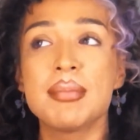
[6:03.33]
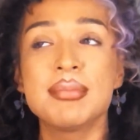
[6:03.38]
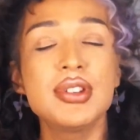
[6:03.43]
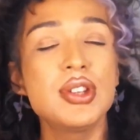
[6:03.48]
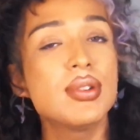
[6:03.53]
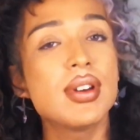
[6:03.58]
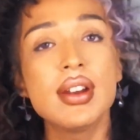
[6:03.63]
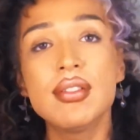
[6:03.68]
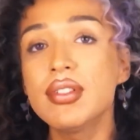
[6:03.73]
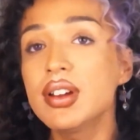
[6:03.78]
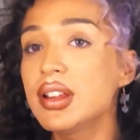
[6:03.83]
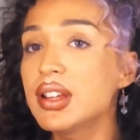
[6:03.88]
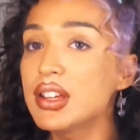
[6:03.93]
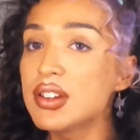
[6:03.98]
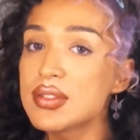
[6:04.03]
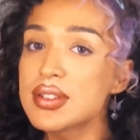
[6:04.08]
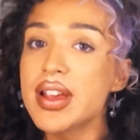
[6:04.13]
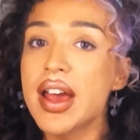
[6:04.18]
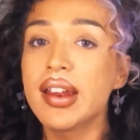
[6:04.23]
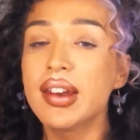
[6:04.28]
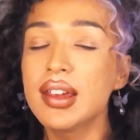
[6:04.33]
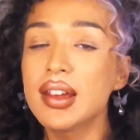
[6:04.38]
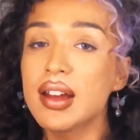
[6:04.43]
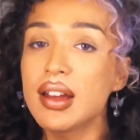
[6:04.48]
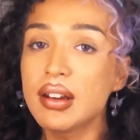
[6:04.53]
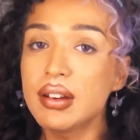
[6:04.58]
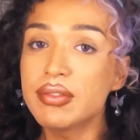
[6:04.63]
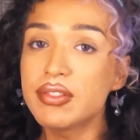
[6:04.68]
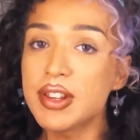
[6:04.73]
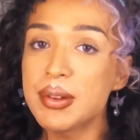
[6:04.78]
You can really use any
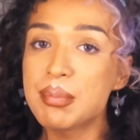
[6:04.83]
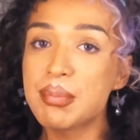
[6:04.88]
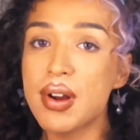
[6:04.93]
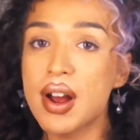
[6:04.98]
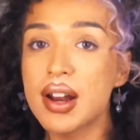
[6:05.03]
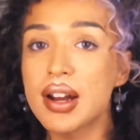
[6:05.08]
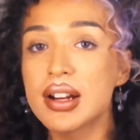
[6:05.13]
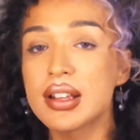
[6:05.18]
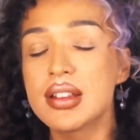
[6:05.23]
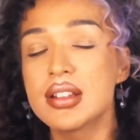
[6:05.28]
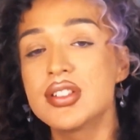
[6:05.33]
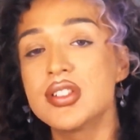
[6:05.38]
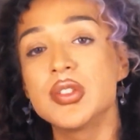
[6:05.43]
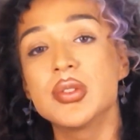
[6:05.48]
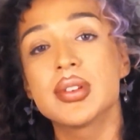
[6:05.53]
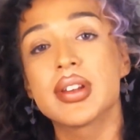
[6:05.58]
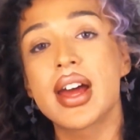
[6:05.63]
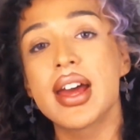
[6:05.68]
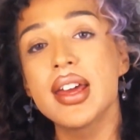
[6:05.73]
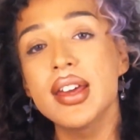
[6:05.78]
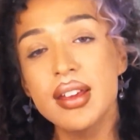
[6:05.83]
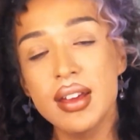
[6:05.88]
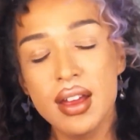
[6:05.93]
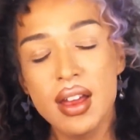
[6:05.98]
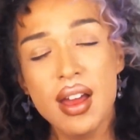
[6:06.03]
kind of lip product that you like.